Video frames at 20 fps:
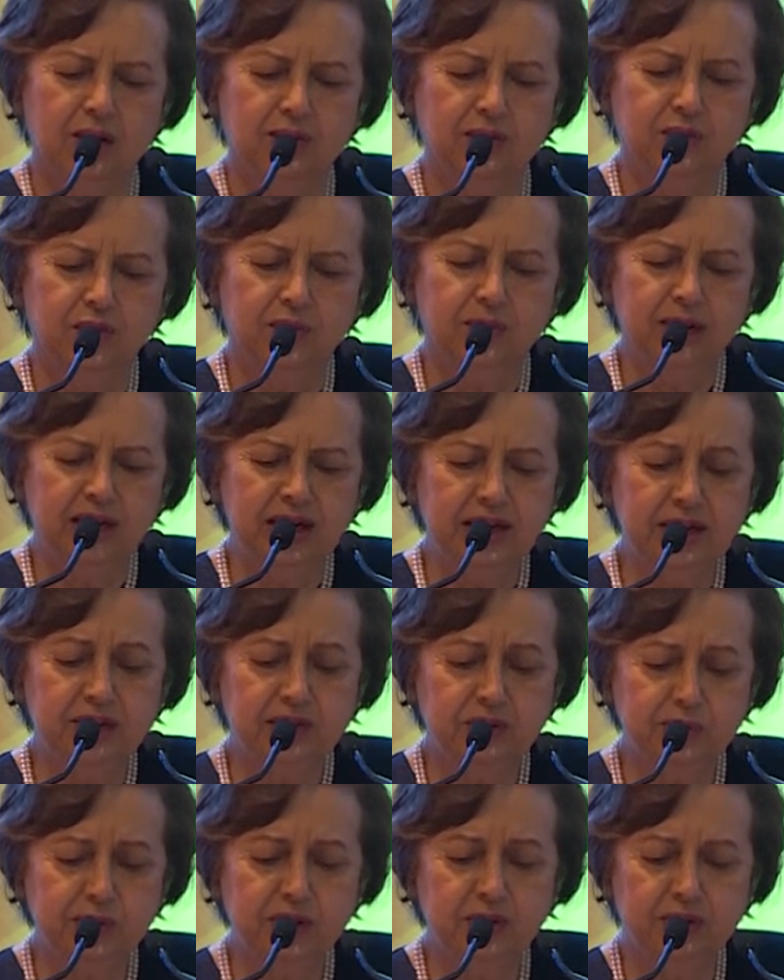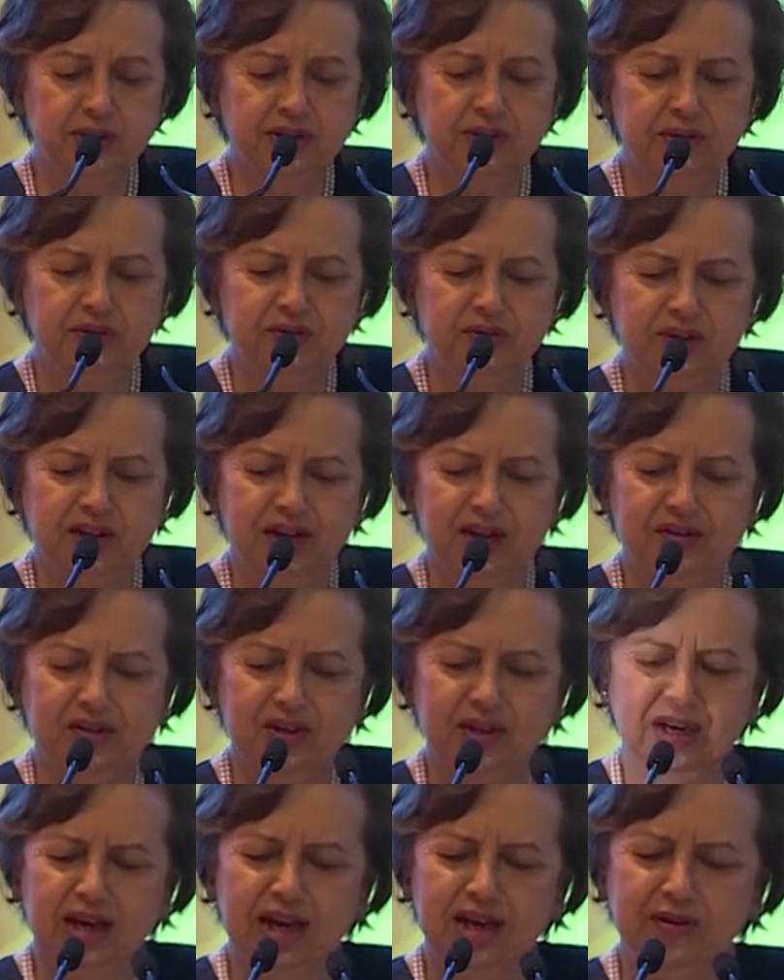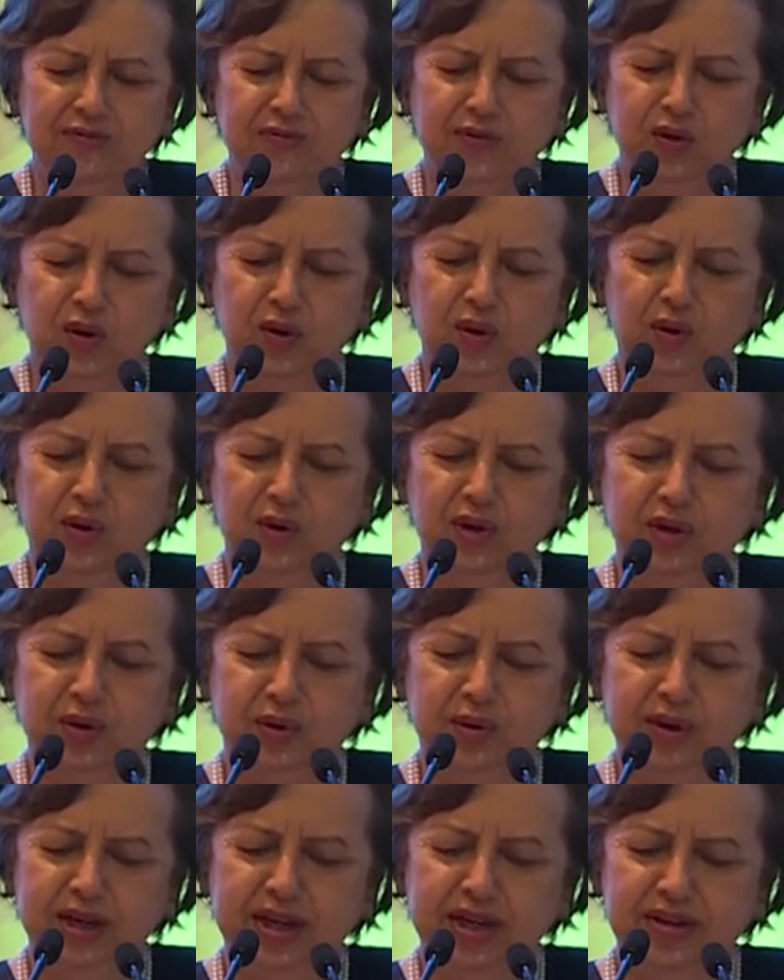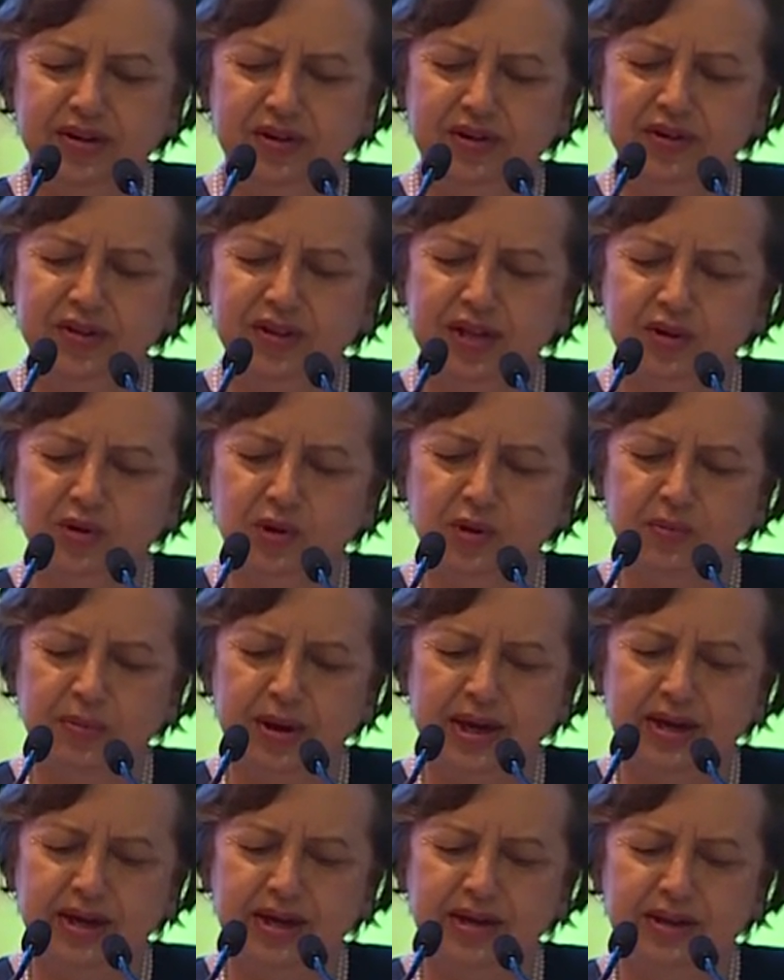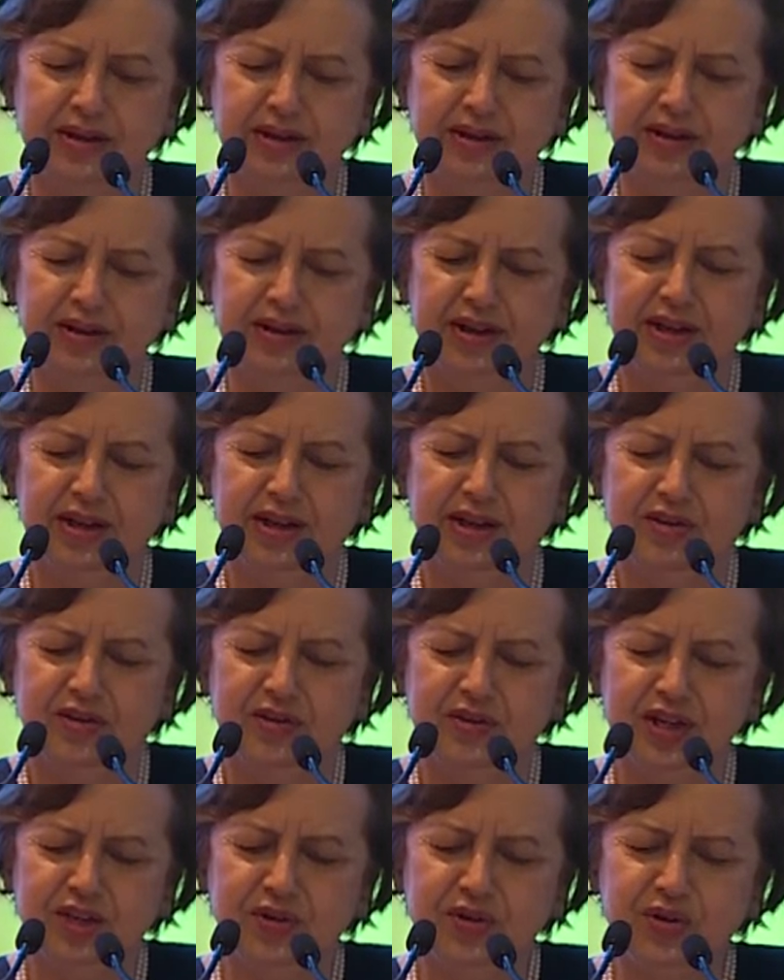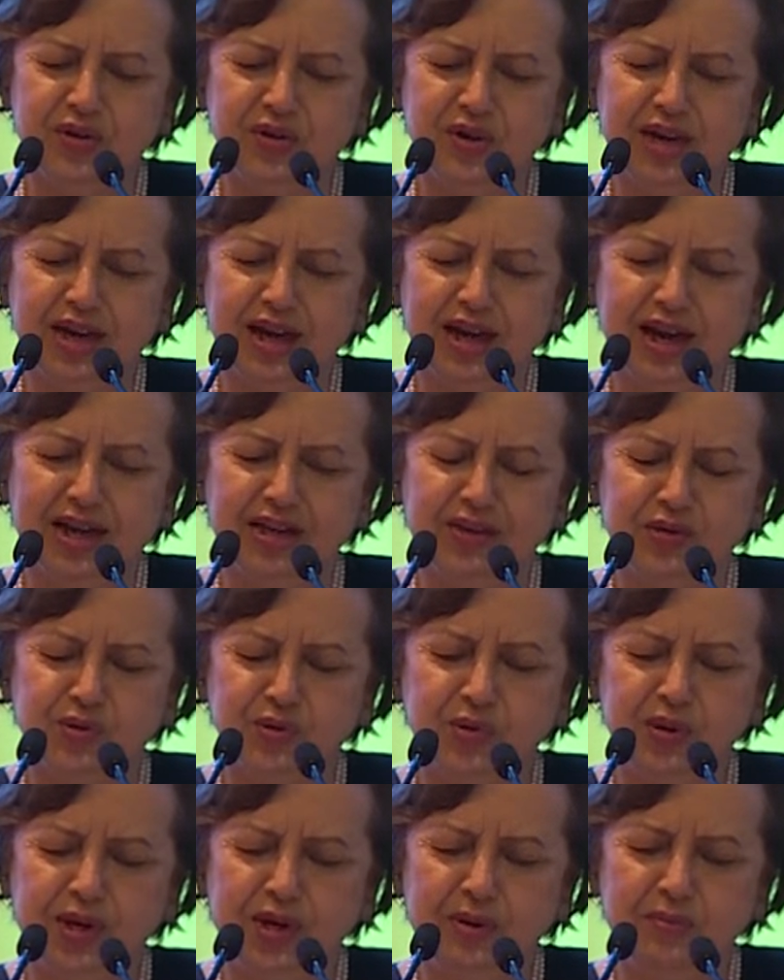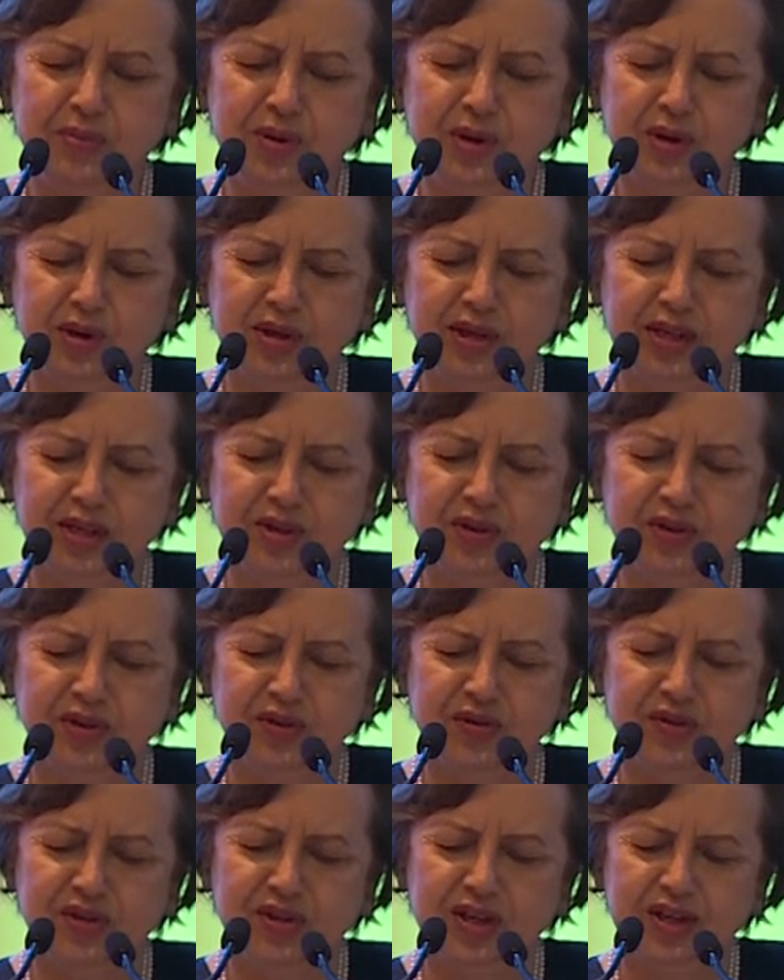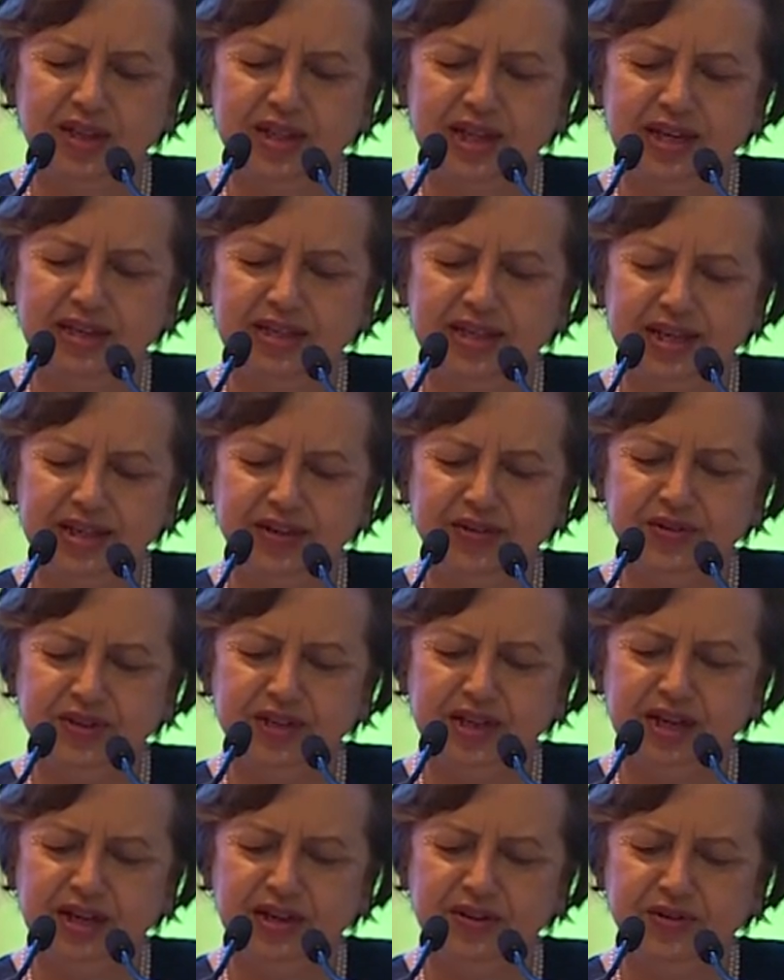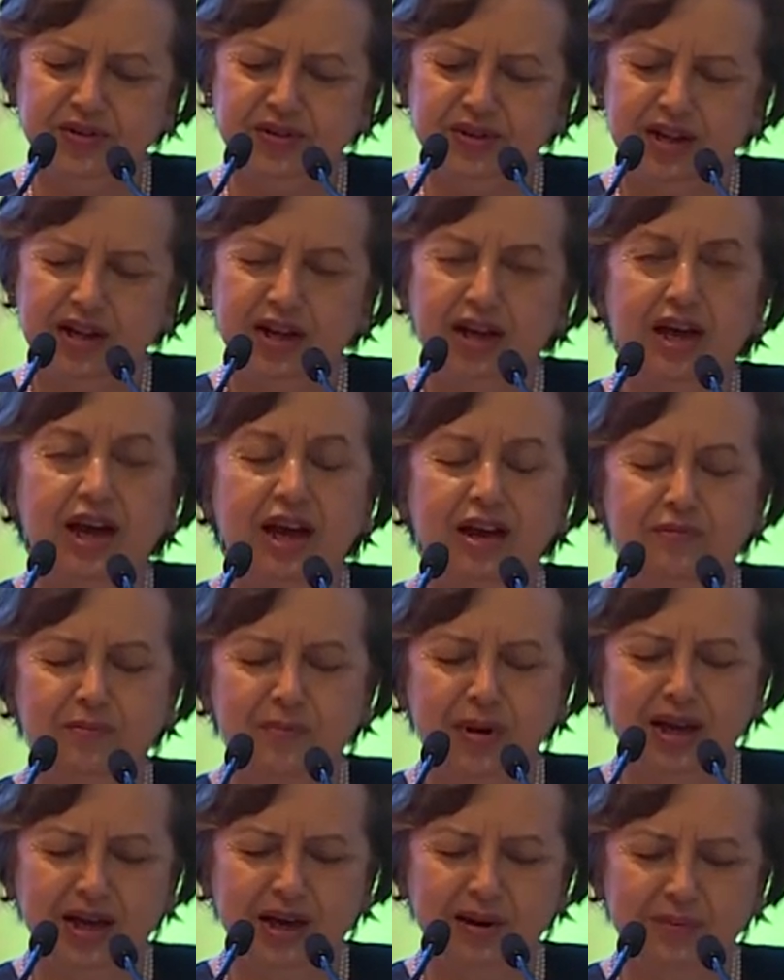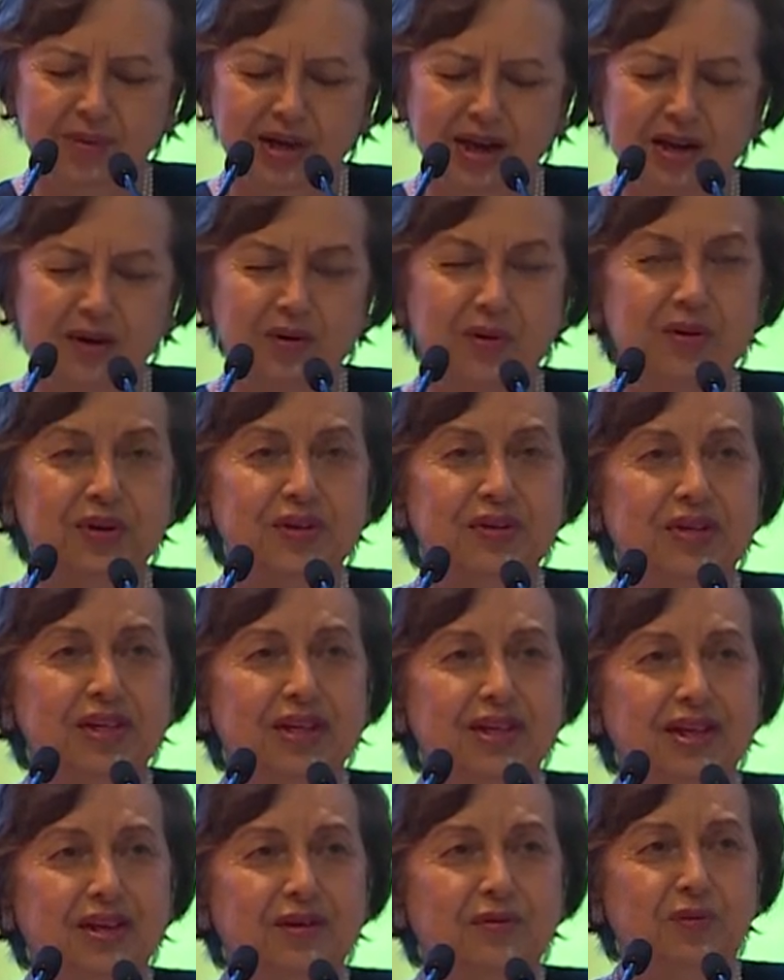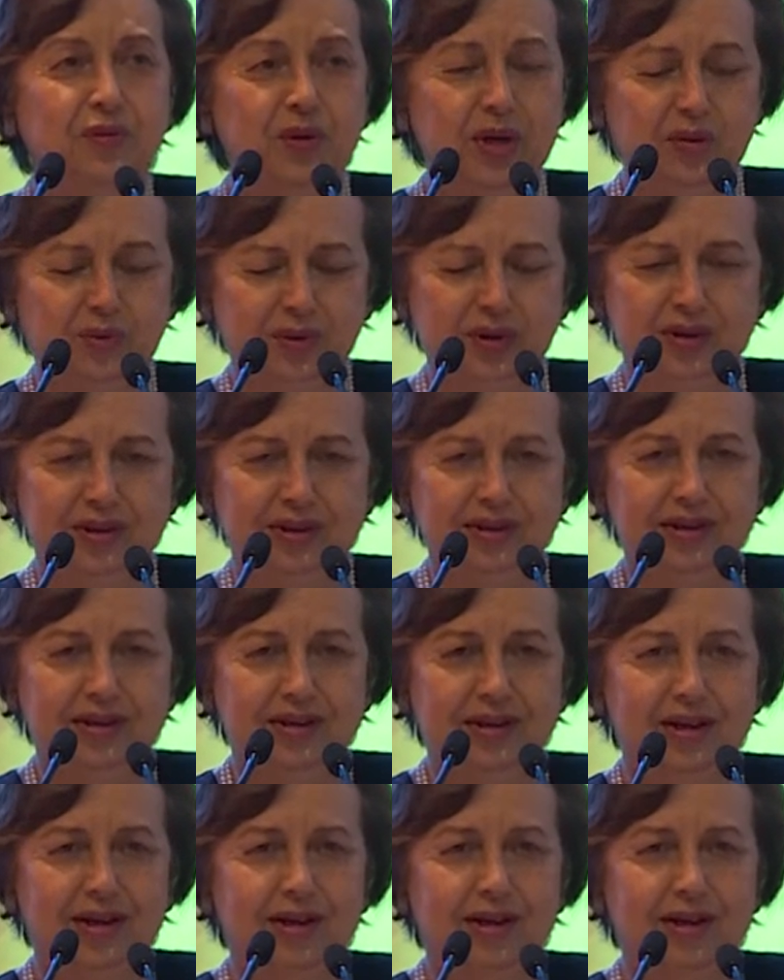From my experience as a lifelong career central banker, such extreme conditions that test us have become increasingly frequent.